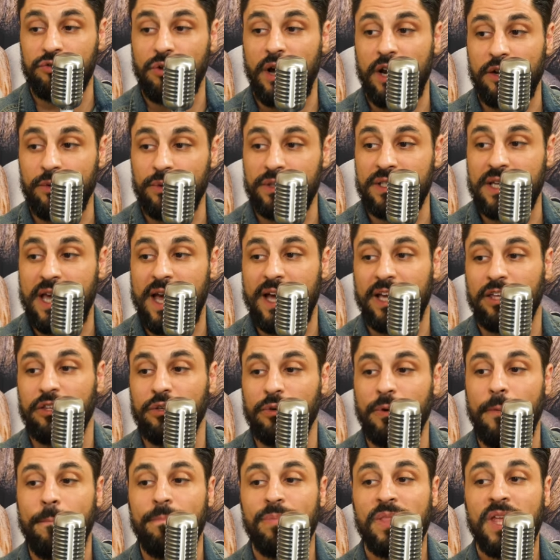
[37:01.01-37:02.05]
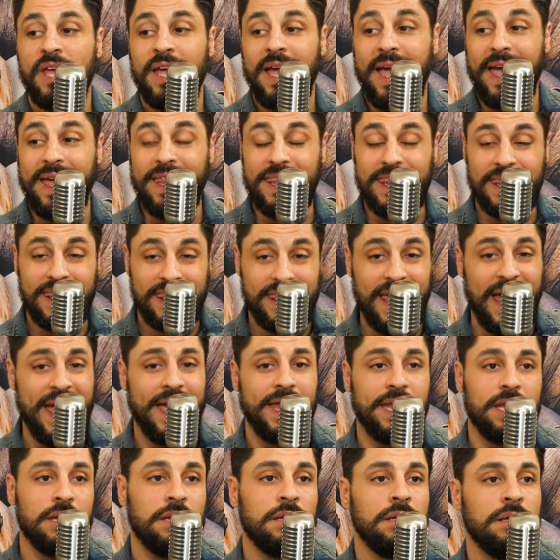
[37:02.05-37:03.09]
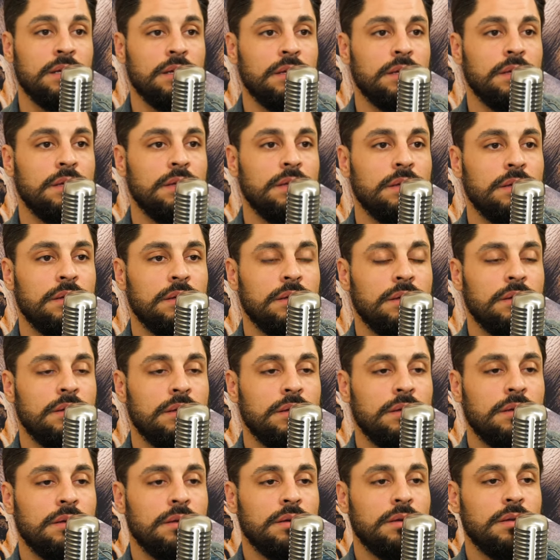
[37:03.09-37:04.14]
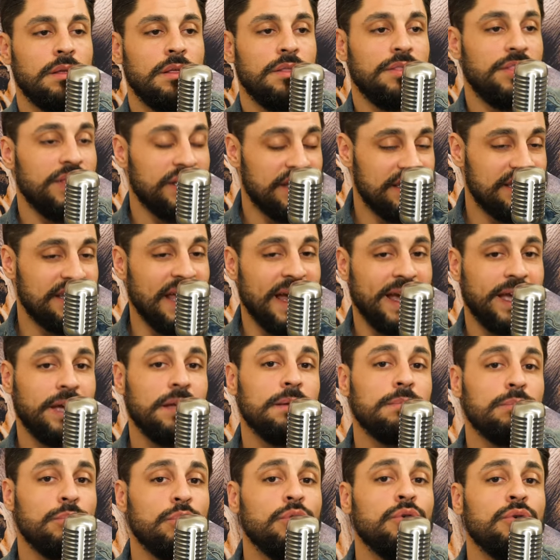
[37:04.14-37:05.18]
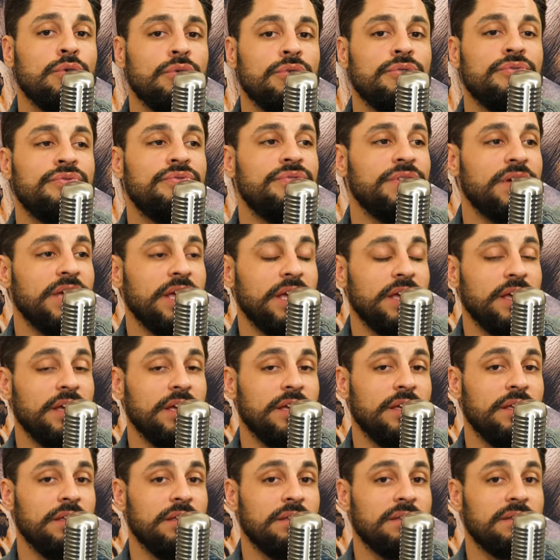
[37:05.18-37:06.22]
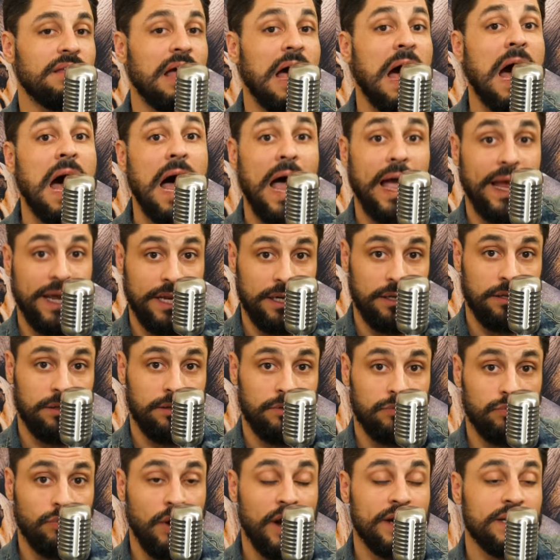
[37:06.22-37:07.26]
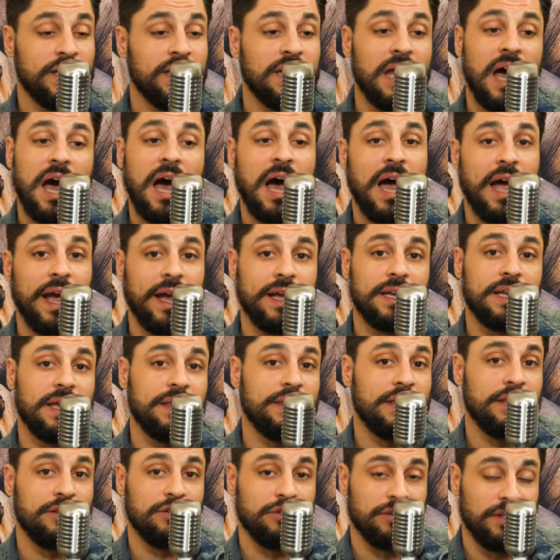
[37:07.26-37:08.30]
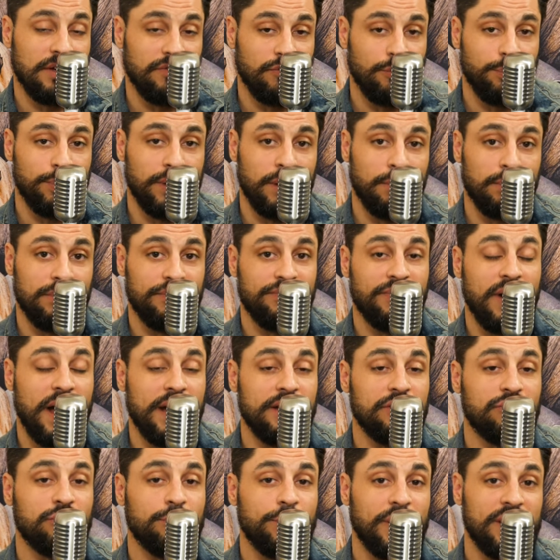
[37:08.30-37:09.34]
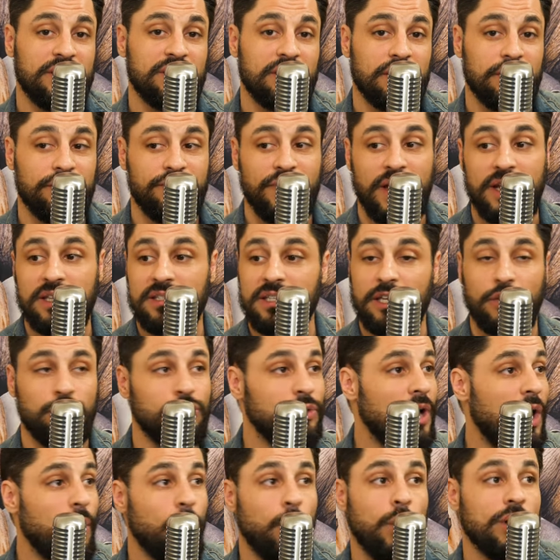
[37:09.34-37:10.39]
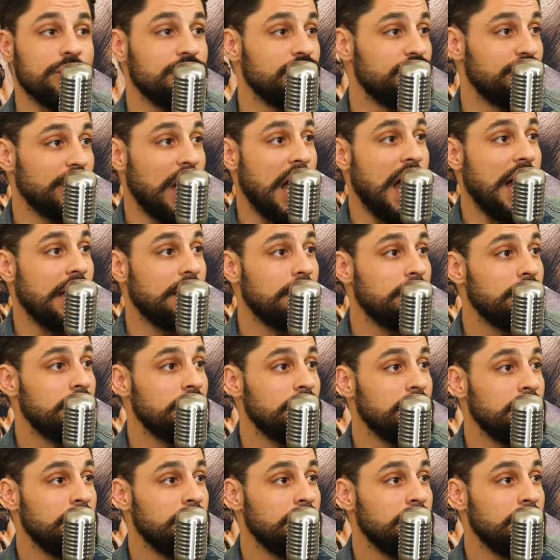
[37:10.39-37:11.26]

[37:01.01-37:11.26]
and try to attack you. And then the second move is hide, run and hide, and then you'll never be able to find it. So basically the vet is like, you got one shot